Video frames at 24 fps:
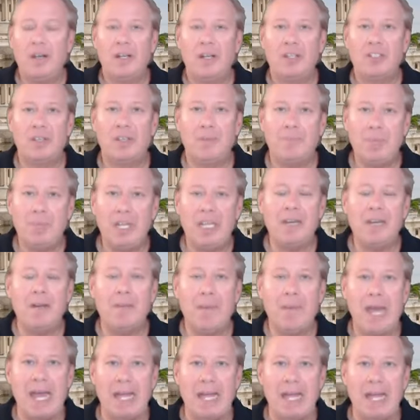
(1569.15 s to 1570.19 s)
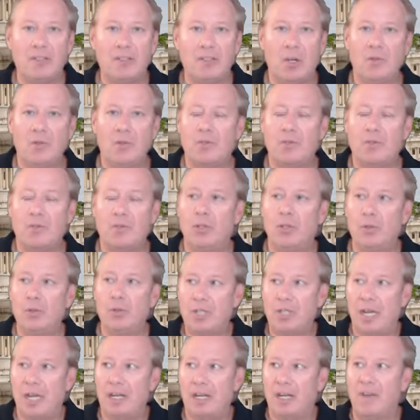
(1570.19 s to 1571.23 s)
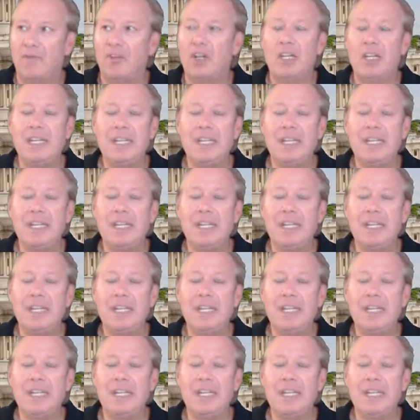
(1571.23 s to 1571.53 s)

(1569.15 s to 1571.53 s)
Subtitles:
Sabina Matos, the lieutenant governor,